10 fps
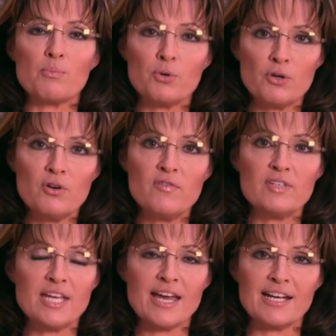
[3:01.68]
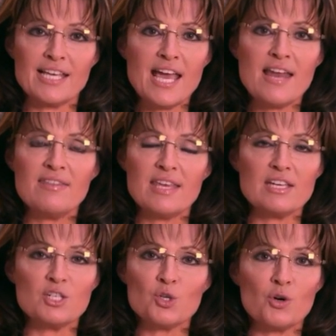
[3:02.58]
proved yet again the
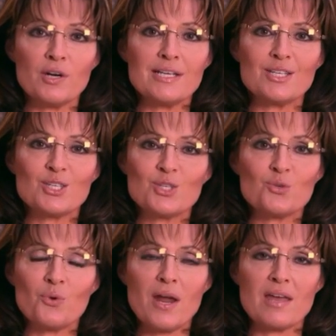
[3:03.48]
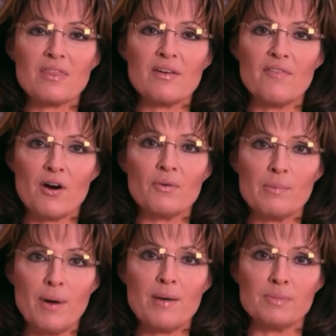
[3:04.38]
enduring strength of our
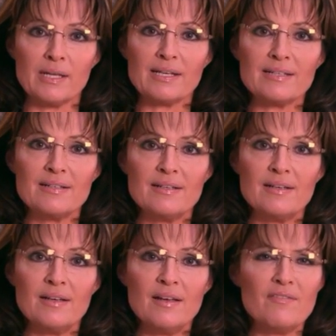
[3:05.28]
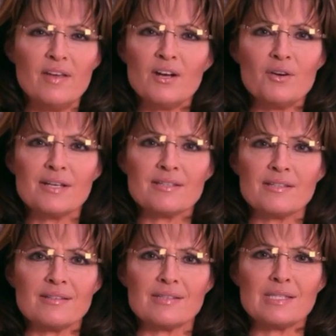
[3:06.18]
republic. Vigorous
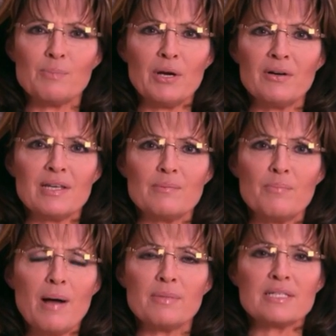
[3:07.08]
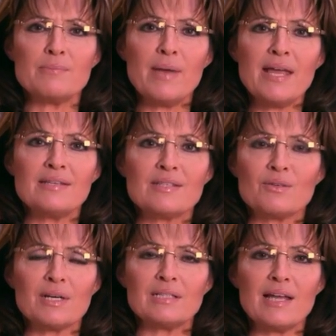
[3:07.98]
and spirited public debates
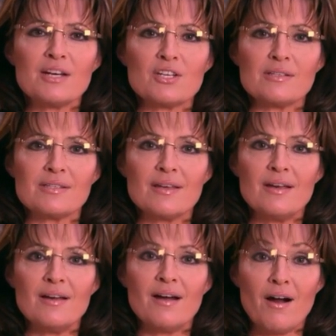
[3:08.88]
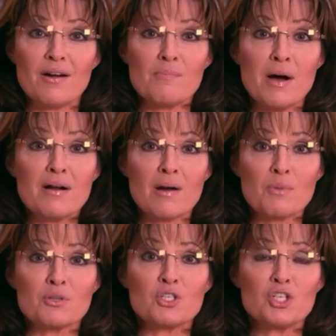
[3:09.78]
during elections are among our
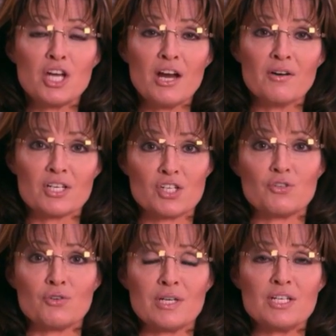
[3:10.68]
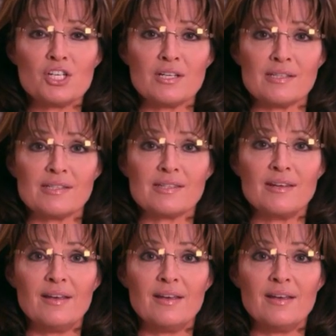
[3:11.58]
most cherished traditions.